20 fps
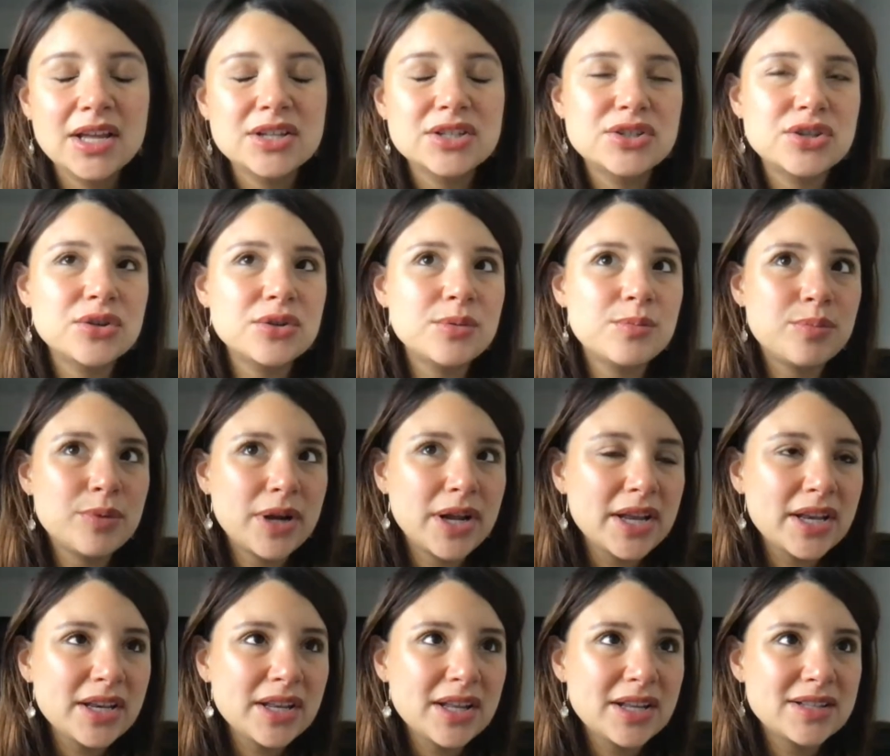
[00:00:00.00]
So the
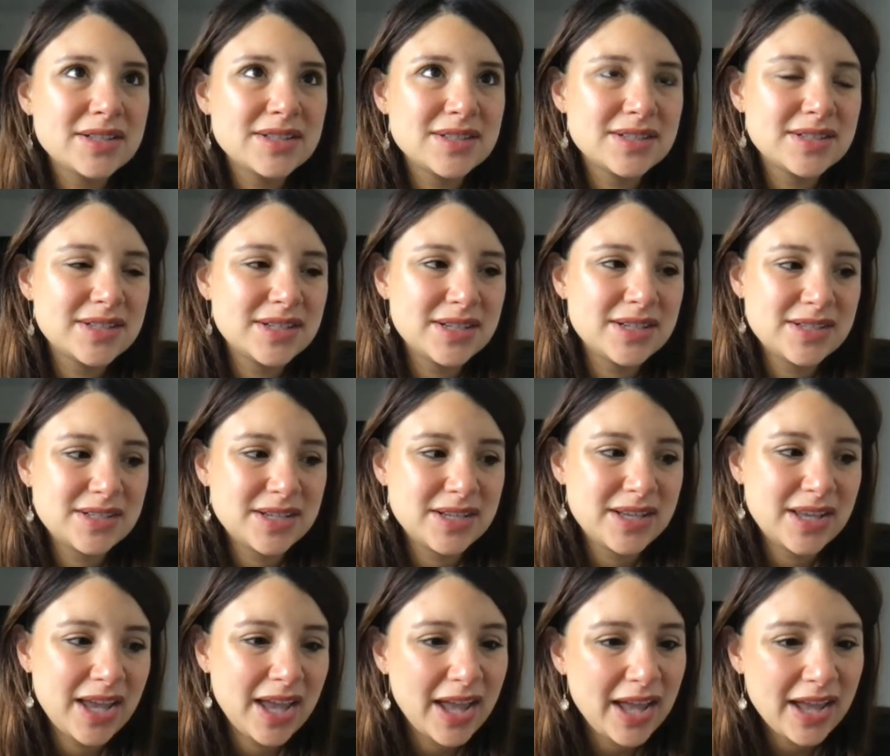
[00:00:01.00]
brain gets the
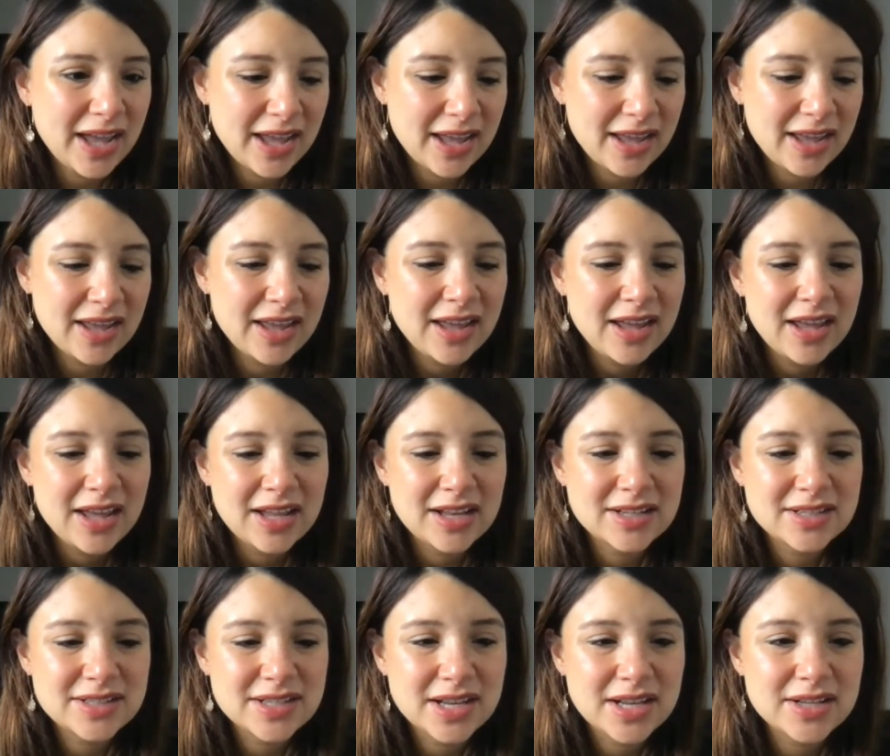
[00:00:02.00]
CCK
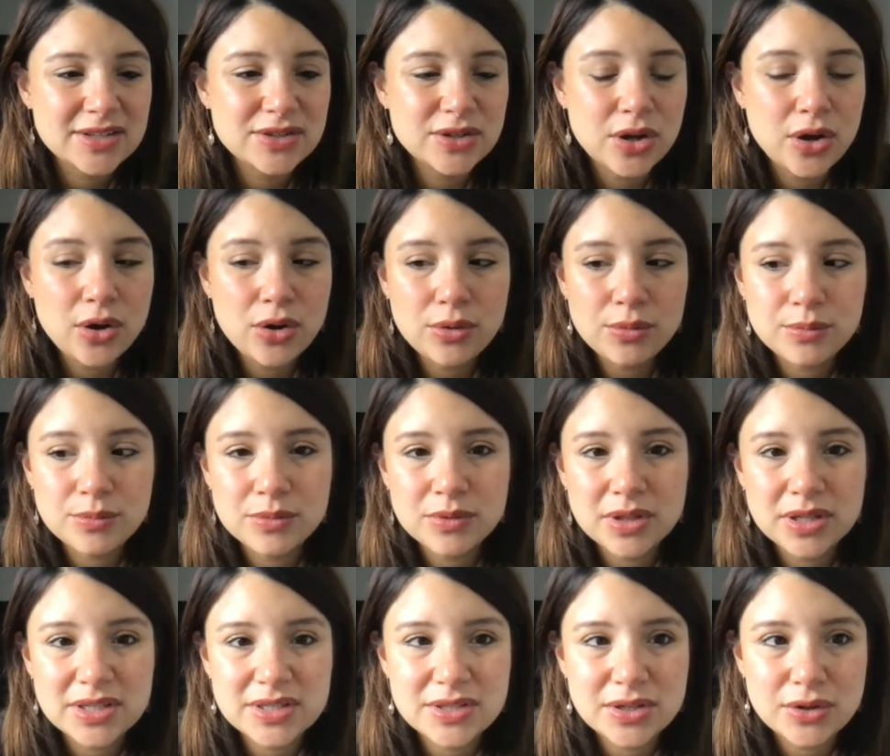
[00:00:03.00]
and says, oh,
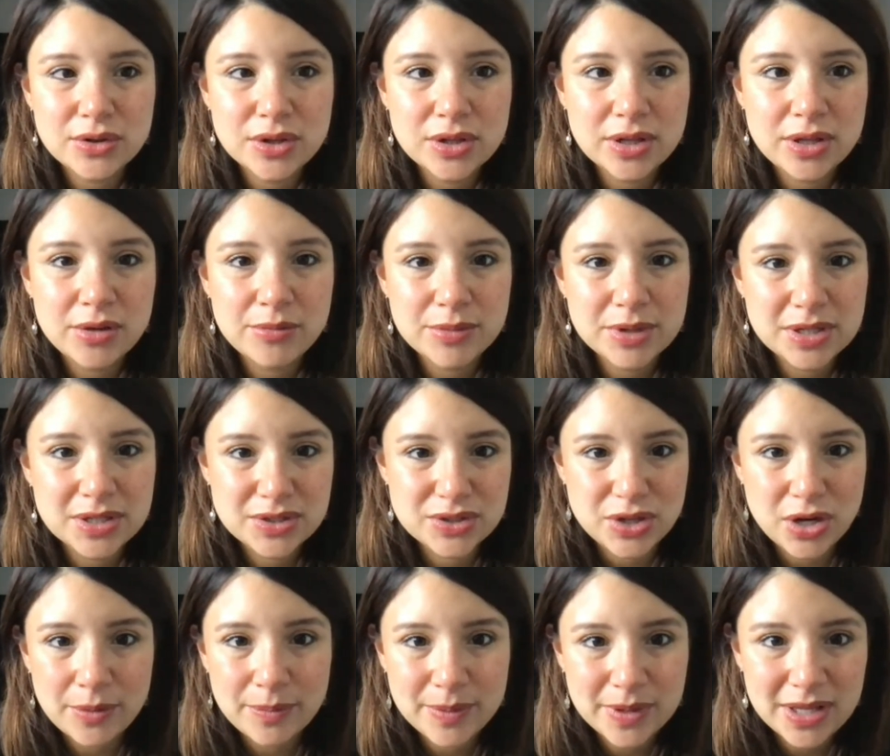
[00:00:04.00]
let's tell the human to
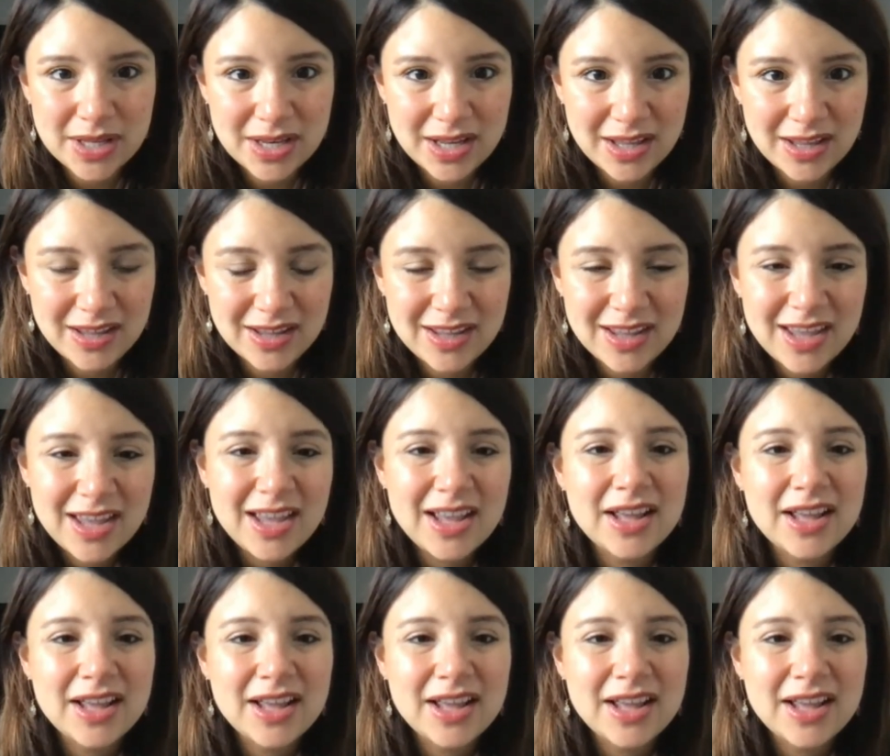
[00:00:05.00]
stop eating.